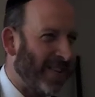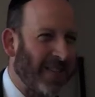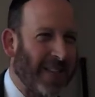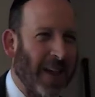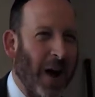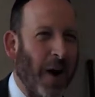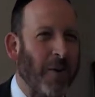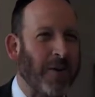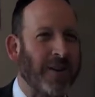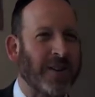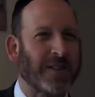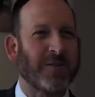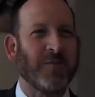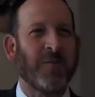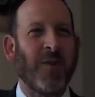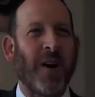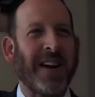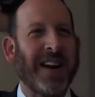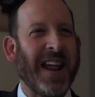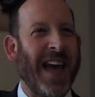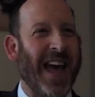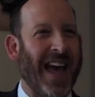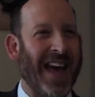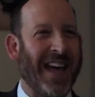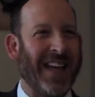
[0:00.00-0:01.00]
towards
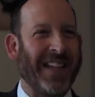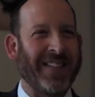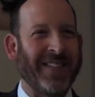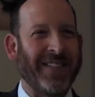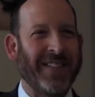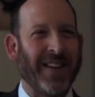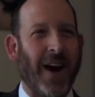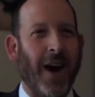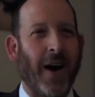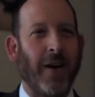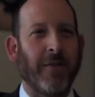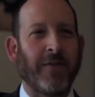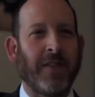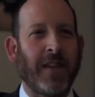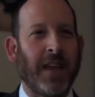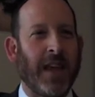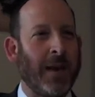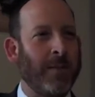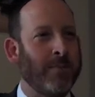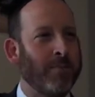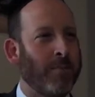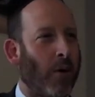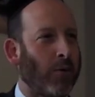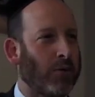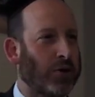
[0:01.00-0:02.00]
one end of the
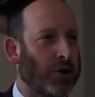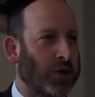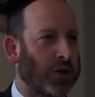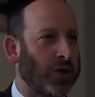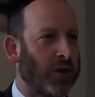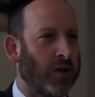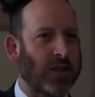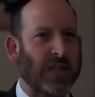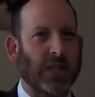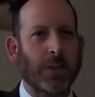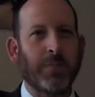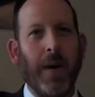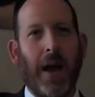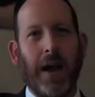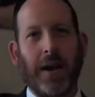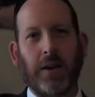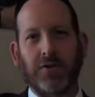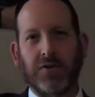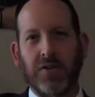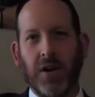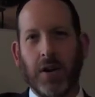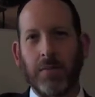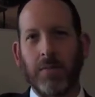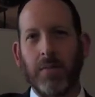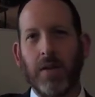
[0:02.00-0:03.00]
emotional
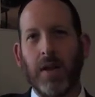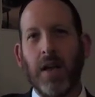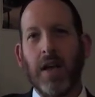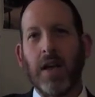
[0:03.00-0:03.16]
spectrum.